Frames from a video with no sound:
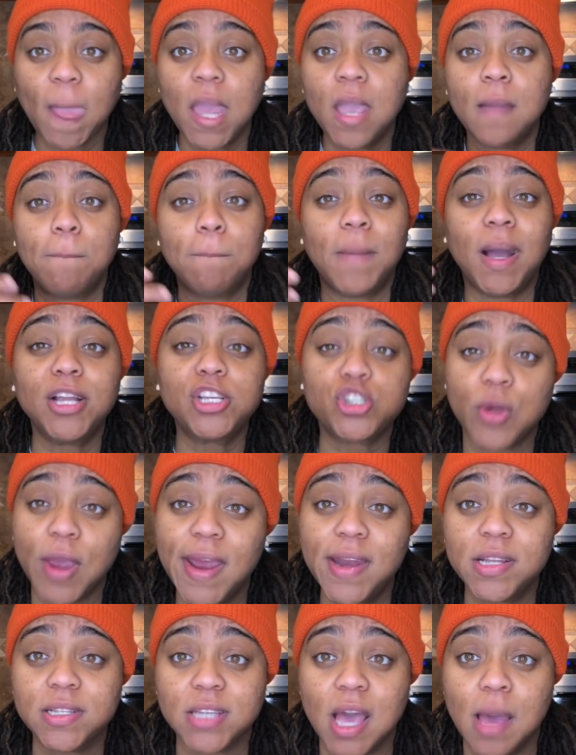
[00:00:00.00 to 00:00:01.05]
My
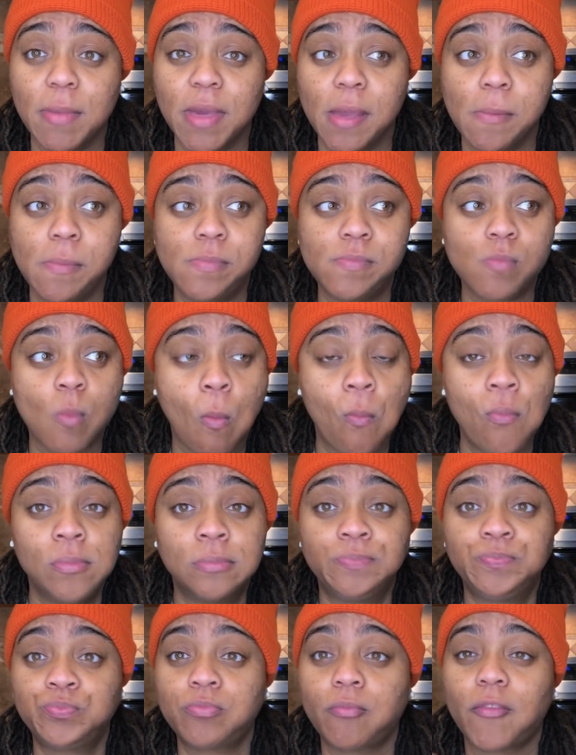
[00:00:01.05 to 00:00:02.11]
train is coming,
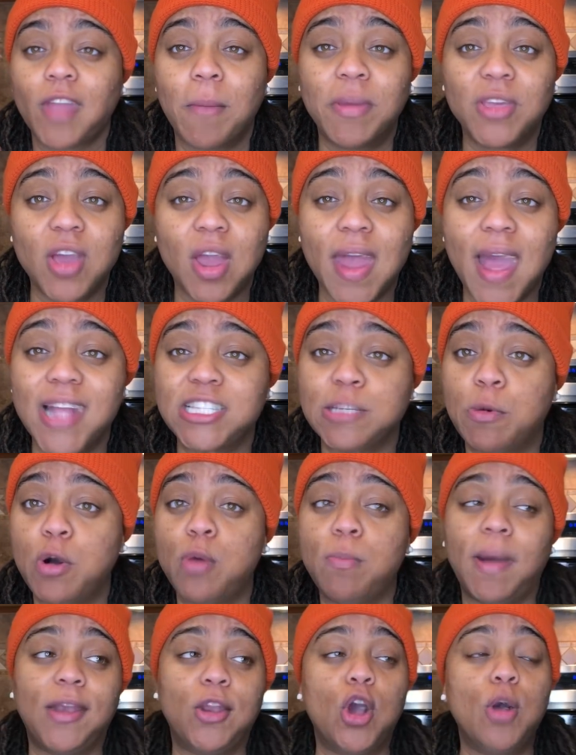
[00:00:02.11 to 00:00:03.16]
but y'all, I had to pull
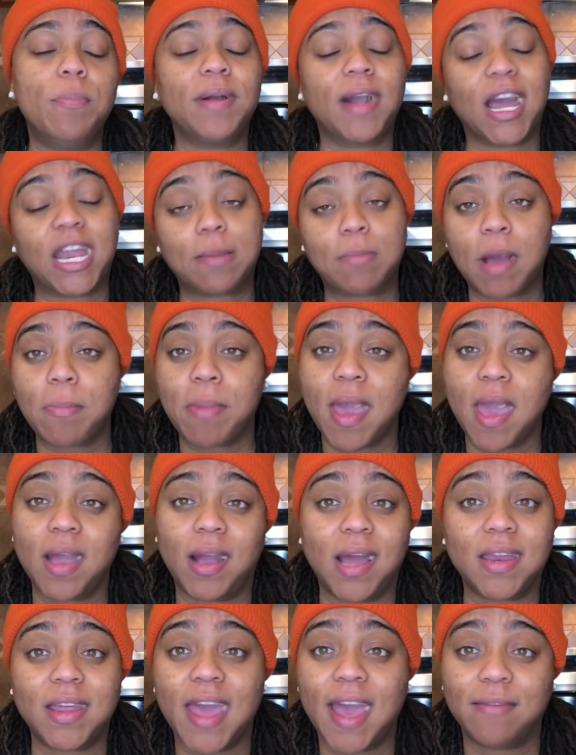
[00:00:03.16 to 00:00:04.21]
my notebook out of my bag.
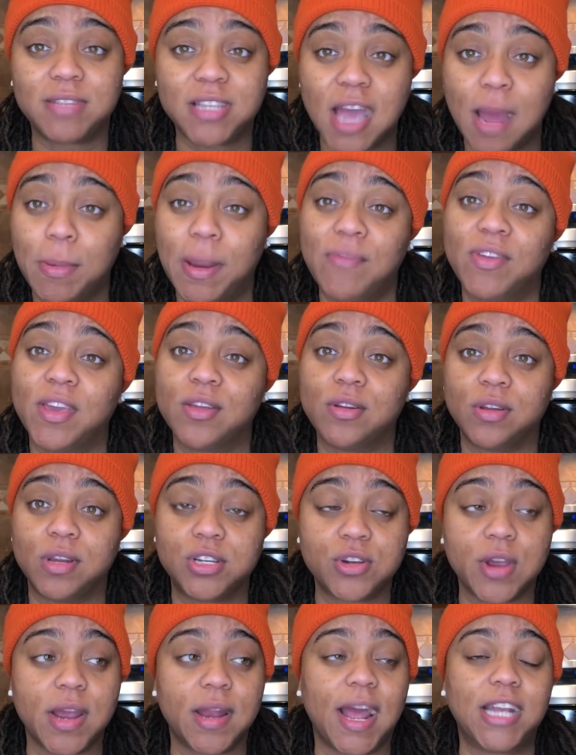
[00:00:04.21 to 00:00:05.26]
I didn't have time to even get on the
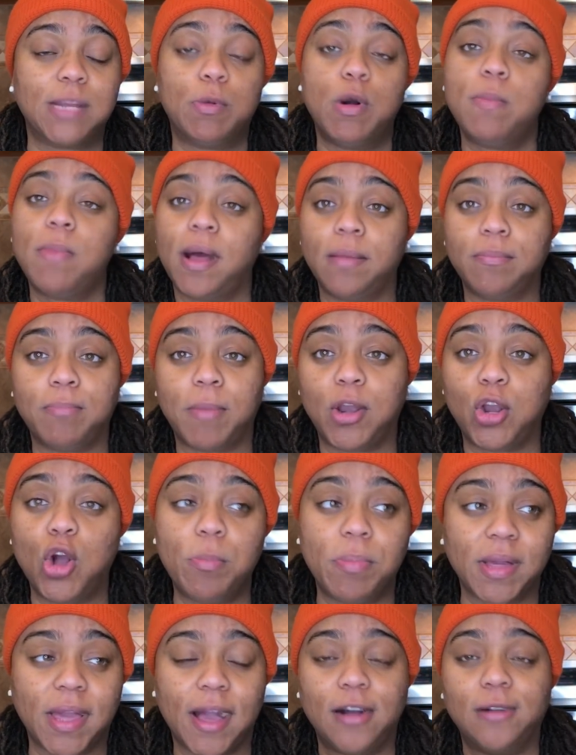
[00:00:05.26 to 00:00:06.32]
train. I had to pull my
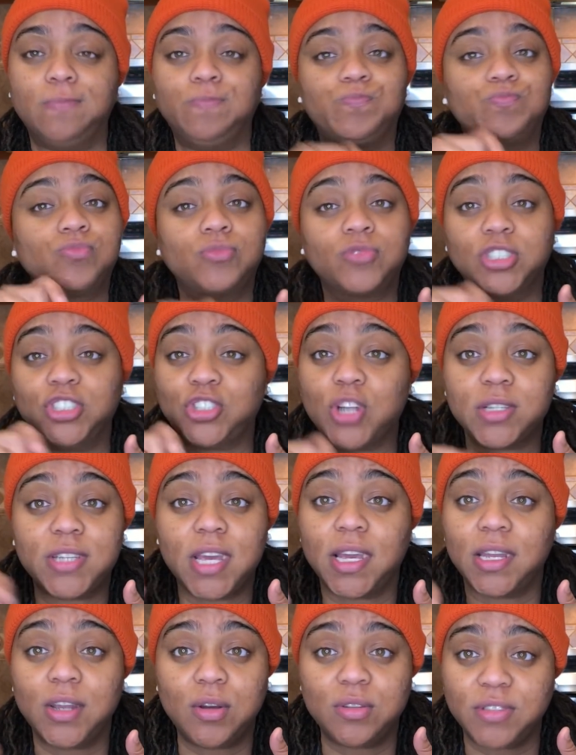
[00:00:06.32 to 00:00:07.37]
notebook out to start
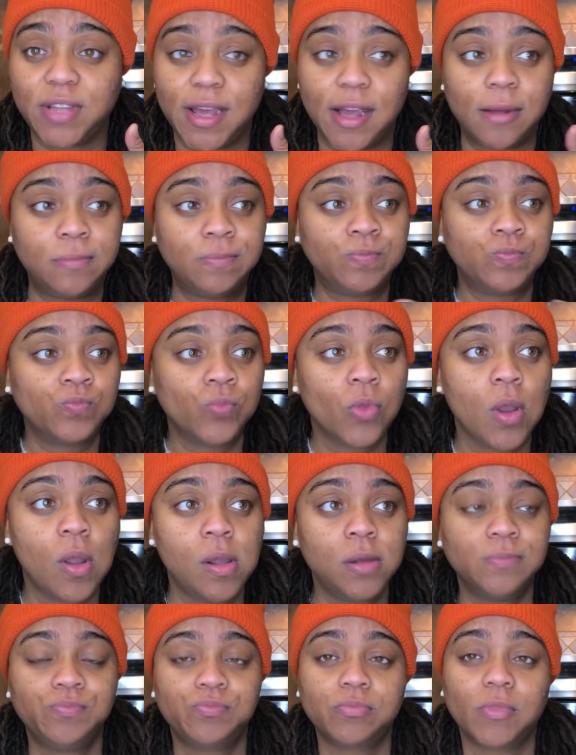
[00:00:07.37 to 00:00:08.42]
taking notes down.
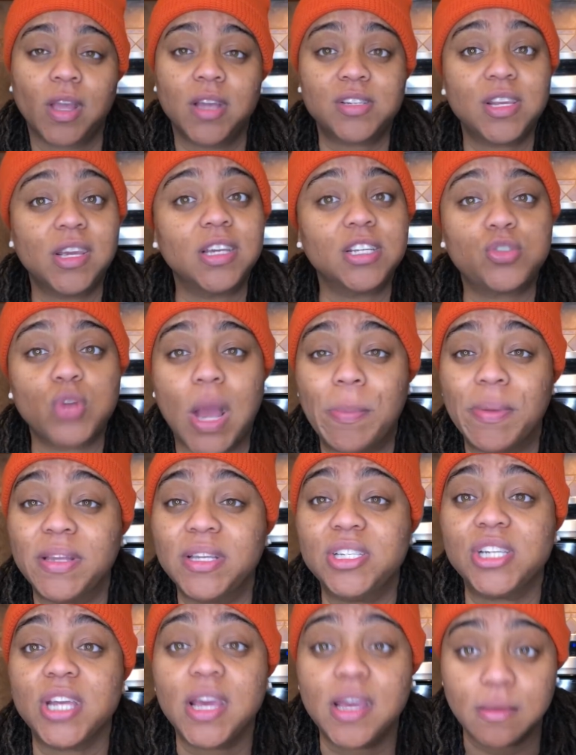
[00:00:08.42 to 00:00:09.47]
Because she is dropping
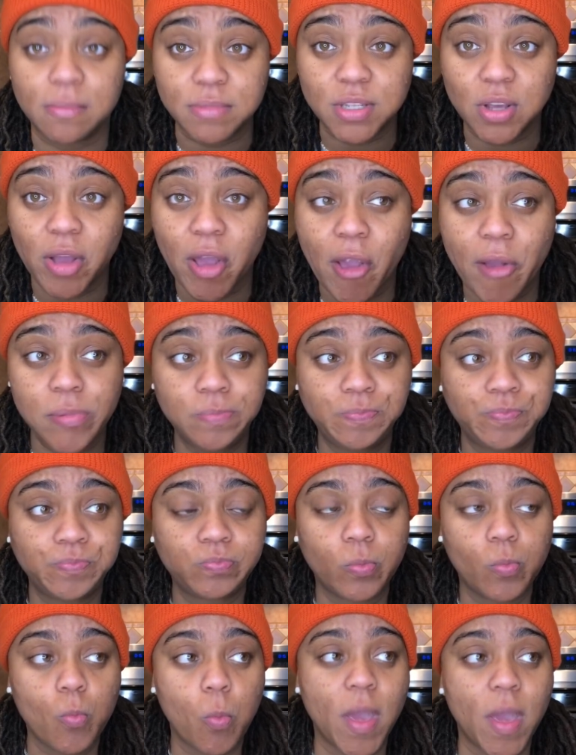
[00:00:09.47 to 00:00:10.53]
gems, okay?
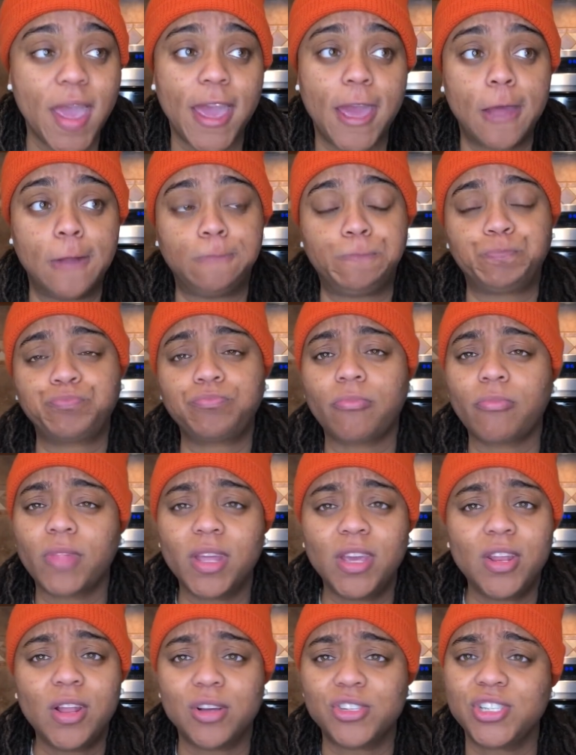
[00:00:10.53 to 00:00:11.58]
And, you
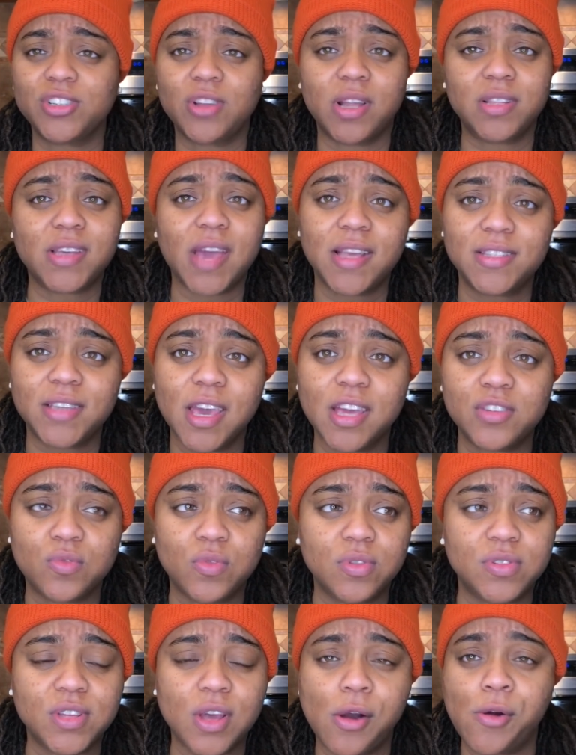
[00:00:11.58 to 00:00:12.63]
know, she's on a tight schedule,
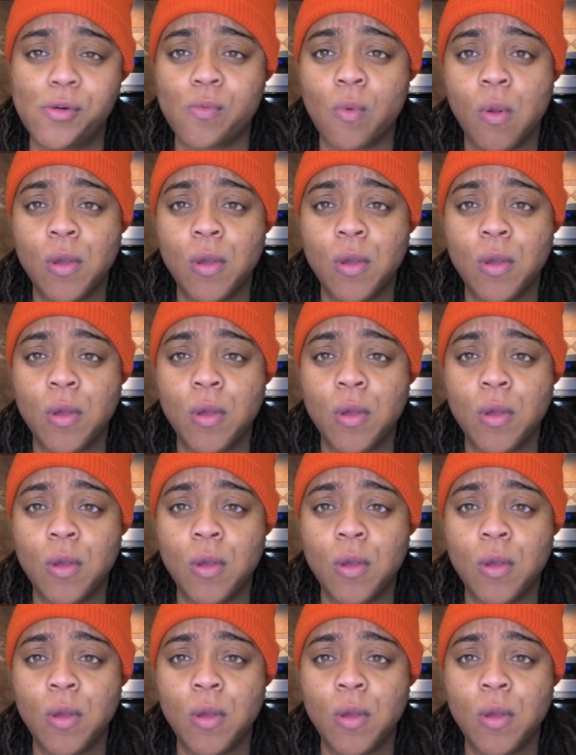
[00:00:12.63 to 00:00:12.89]
so